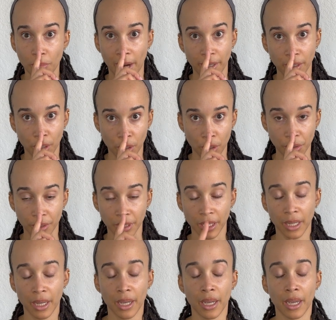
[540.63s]
to my
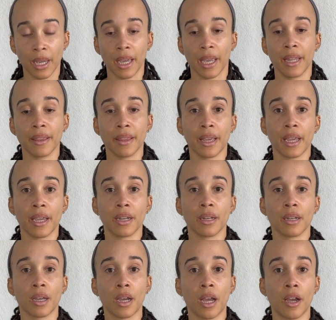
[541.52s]
nose, and
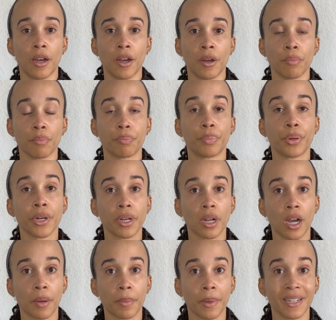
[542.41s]
then um,
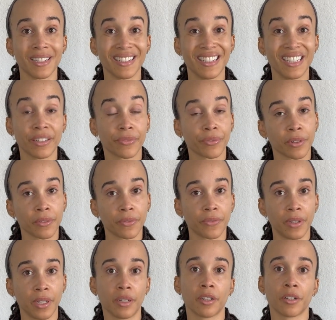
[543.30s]
put up a
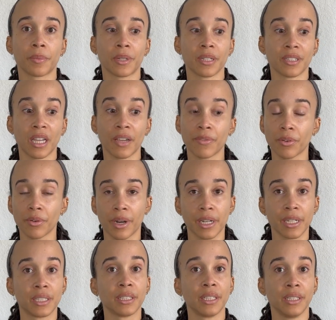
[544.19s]
different finger because they've
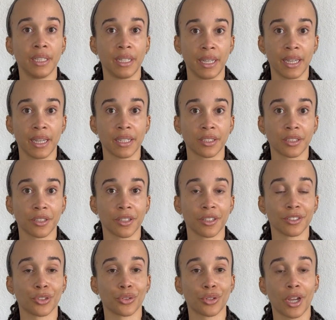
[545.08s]
already seen the
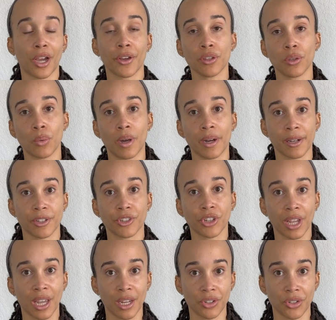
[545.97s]
answer, and so now you
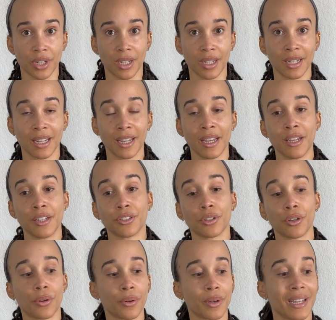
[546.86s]
want to change it.
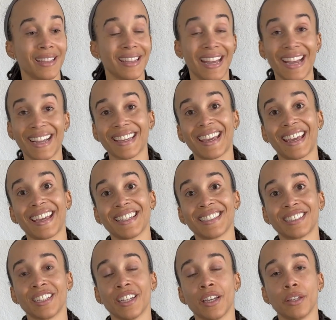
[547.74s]
So in that
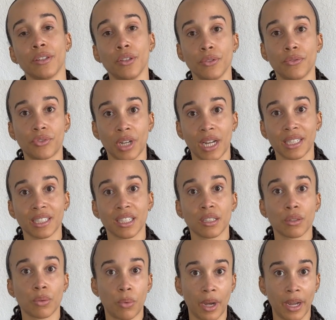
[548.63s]
case, you
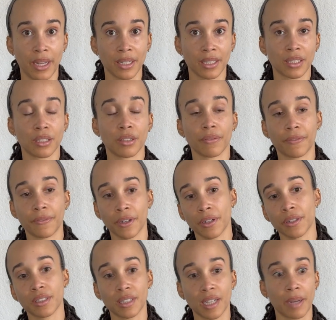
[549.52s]
checked it twice. The
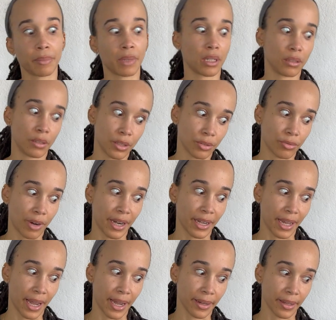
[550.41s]
first time they looked
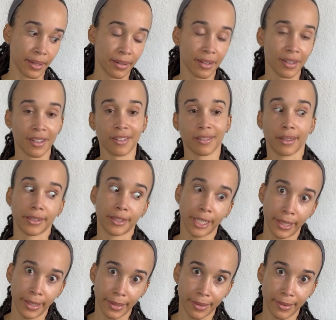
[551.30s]
right at it,
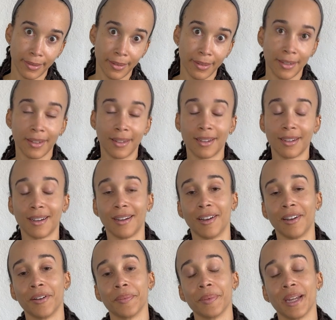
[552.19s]
cheated.
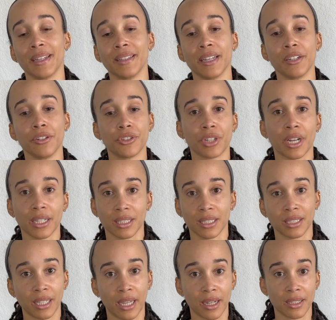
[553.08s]
Um, and then you
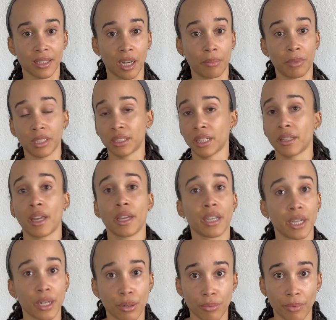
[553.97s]
checked the second time. Let's say
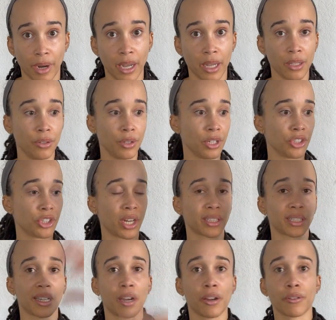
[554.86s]
they get it right, you can
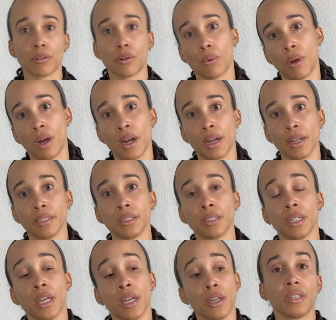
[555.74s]
check the other
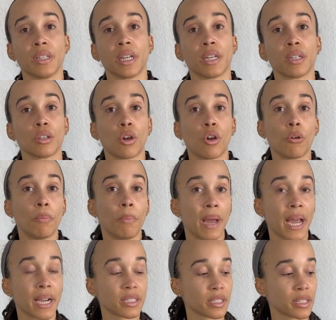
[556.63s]
quads, and then go
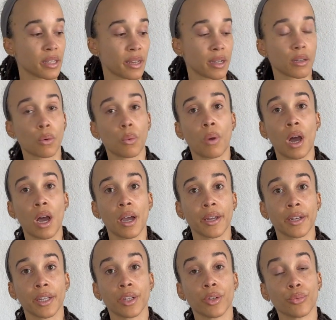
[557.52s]
back to that
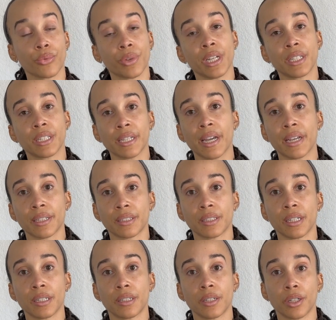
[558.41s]
quad and
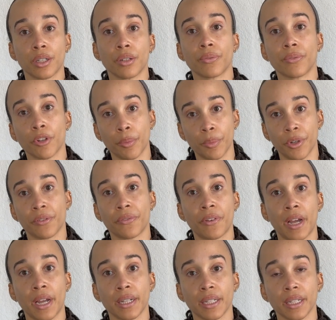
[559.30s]
retest it to confirm
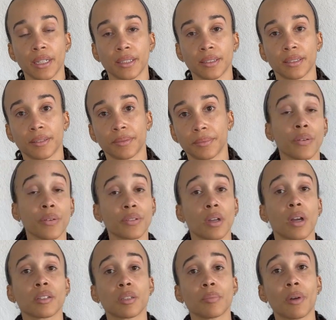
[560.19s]
your findings. We've
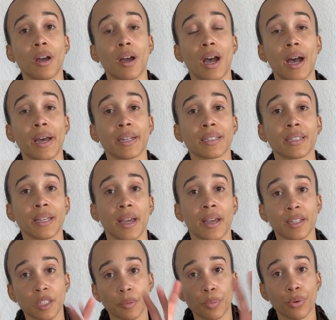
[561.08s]
talked about how to
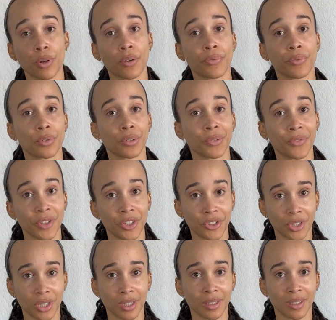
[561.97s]
test peripheral
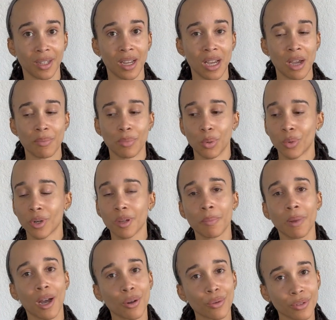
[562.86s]
vision, but what
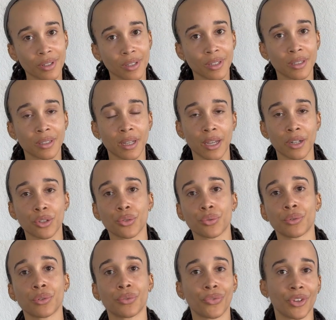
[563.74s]
about
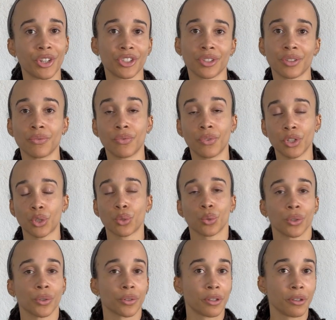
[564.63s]
central vision,
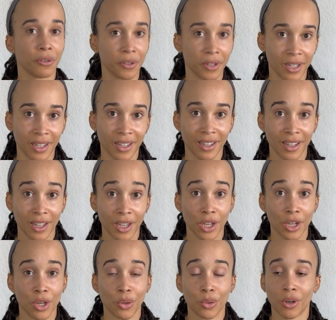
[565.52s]
visual acuity?
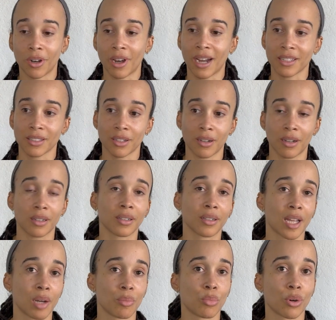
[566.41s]
Well, I talk
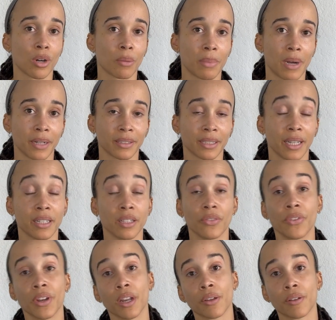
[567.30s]
a lot more about that
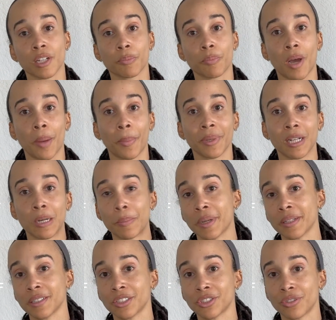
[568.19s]
in the video that's popping
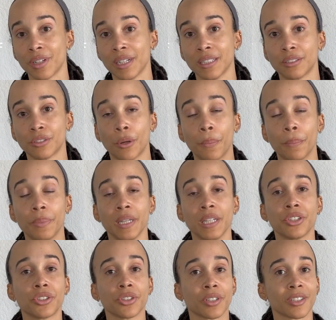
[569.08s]
up on the screen, so
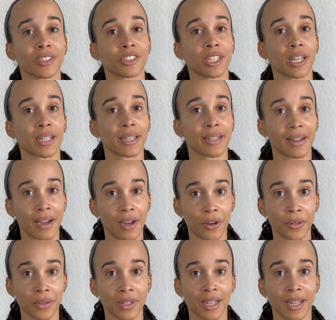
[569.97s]
be sure to check it
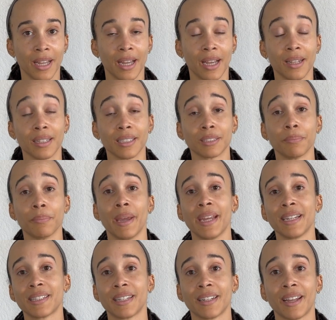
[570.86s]
out. Let's
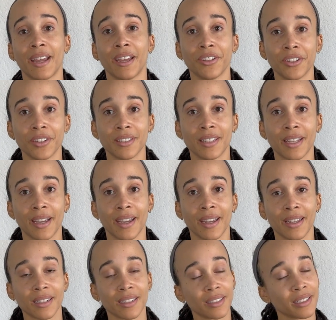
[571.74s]
make today a good
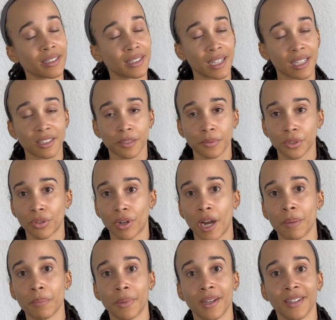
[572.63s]
day. Click that
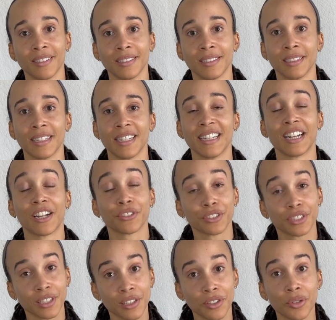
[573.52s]
subscribe button, and
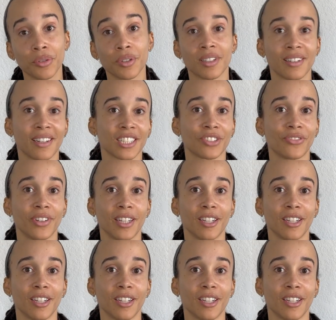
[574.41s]
I'll see you in the next